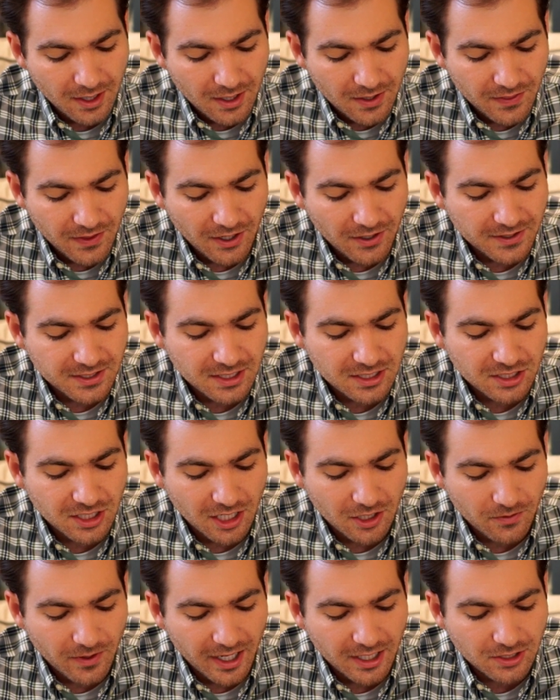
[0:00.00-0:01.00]
There is a
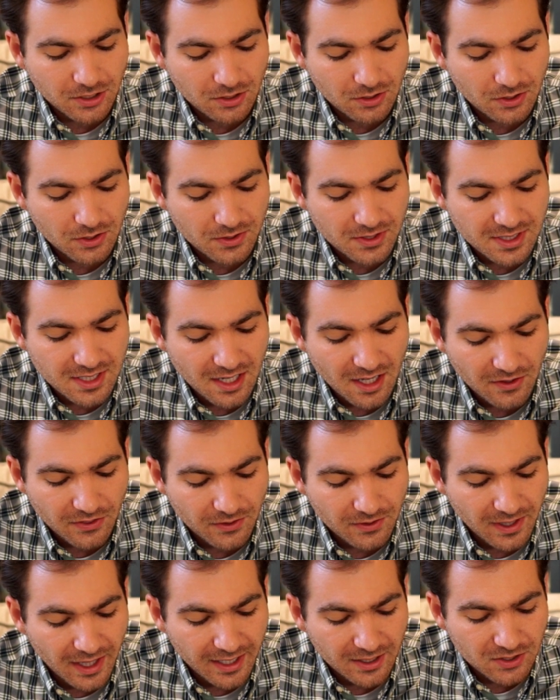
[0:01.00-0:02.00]
generation whose teeth
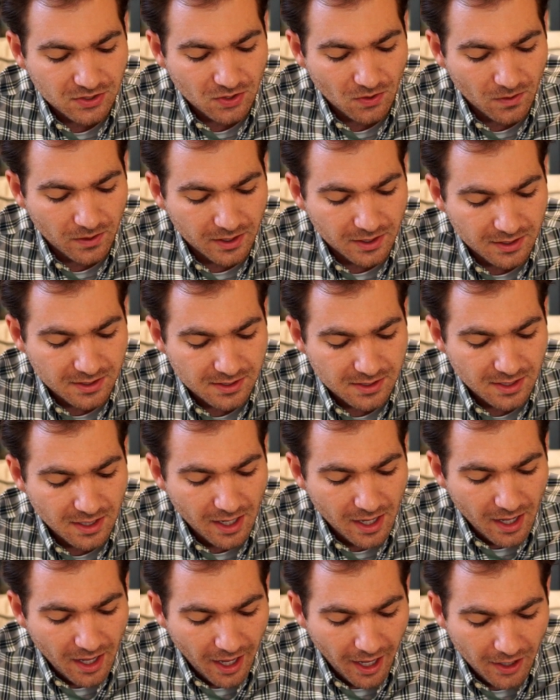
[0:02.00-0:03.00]
are like swords,
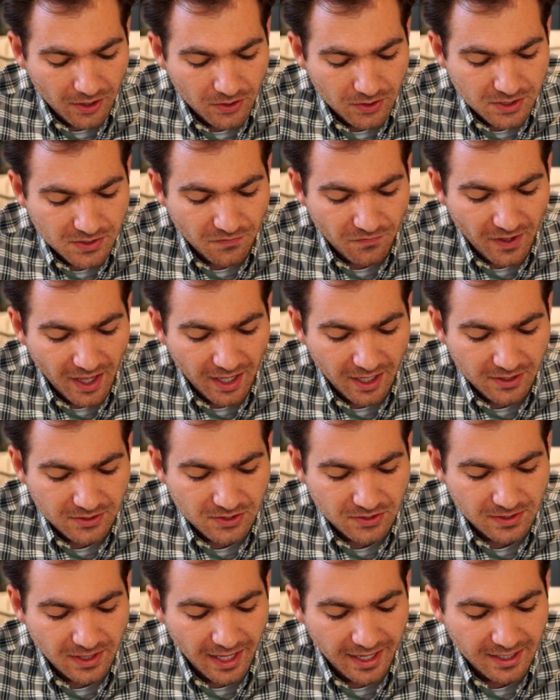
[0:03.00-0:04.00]
and whose fangs
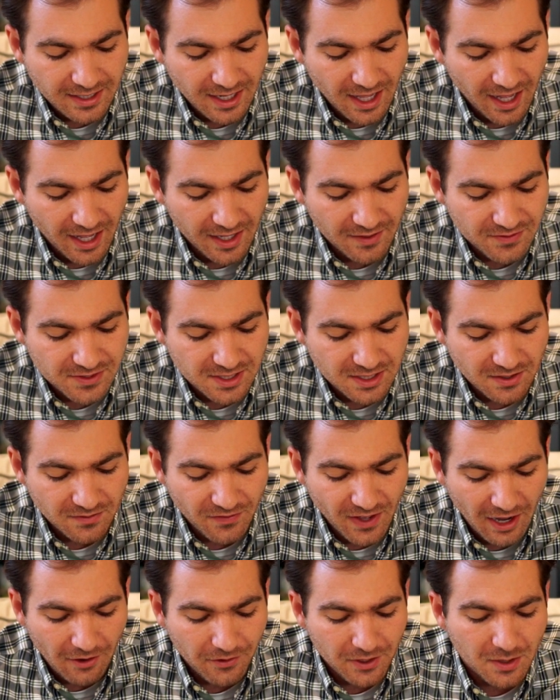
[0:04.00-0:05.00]
are like knives, to
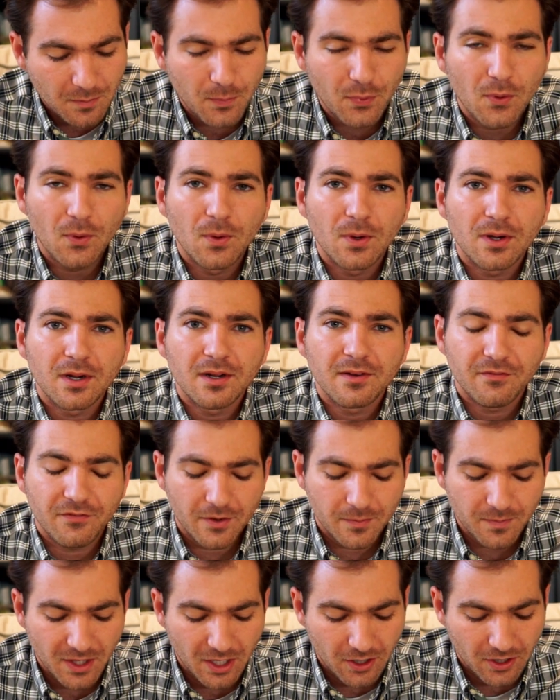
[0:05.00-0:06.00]
devour the poor
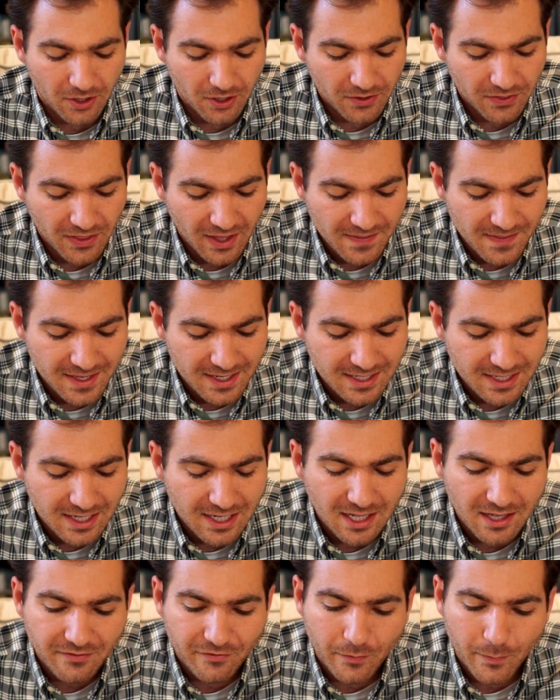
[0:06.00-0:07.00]
from the earth and the
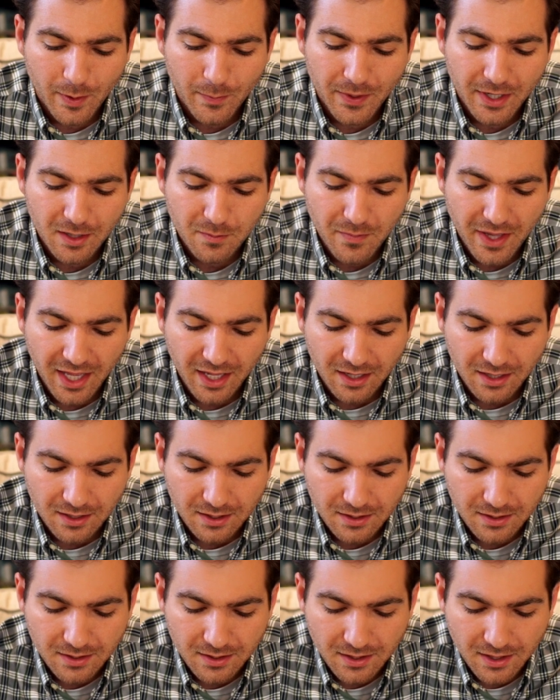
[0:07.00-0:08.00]
needy from among men.
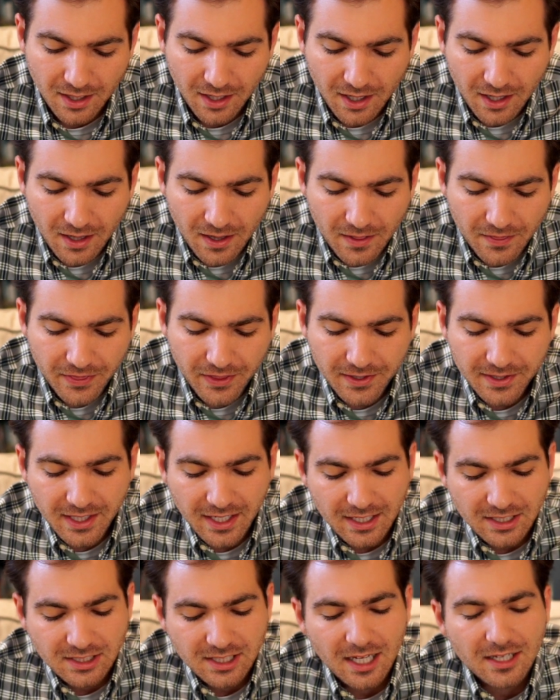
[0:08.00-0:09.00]
The
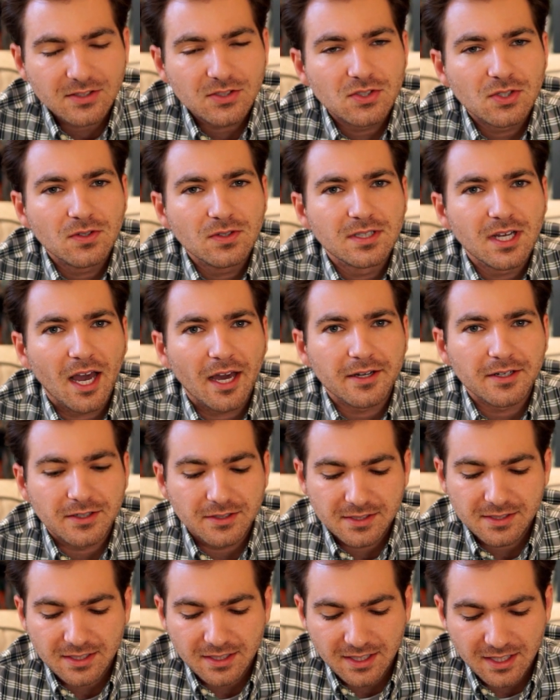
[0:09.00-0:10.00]
leech has 2
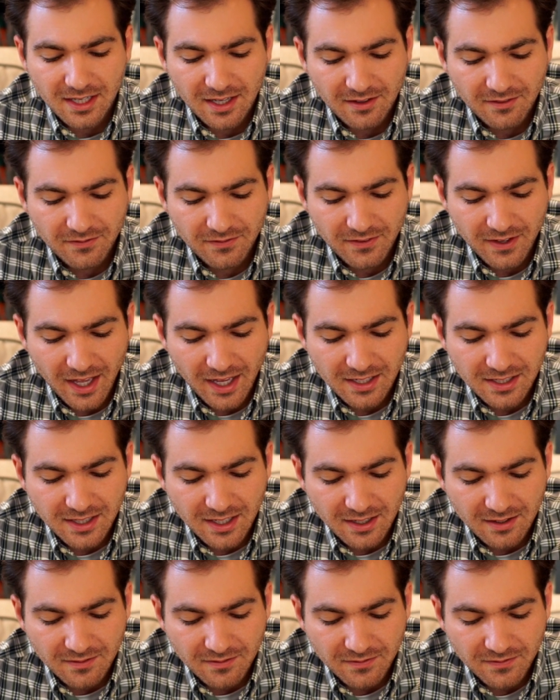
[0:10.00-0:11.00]
daughters, give and
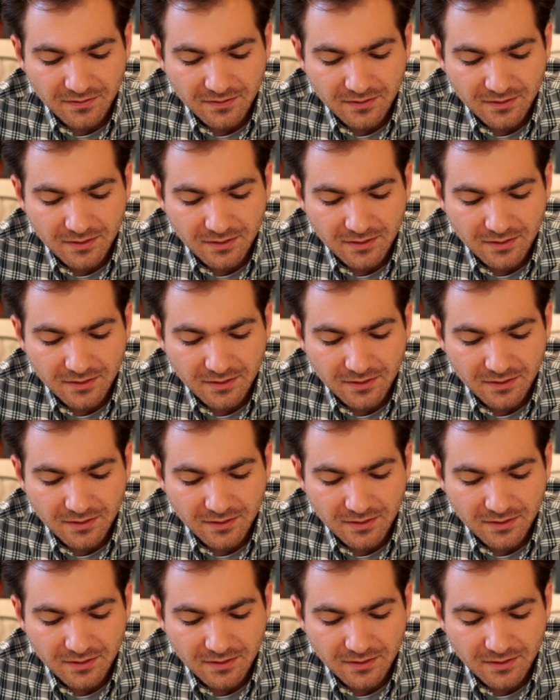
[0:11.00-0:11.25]
give.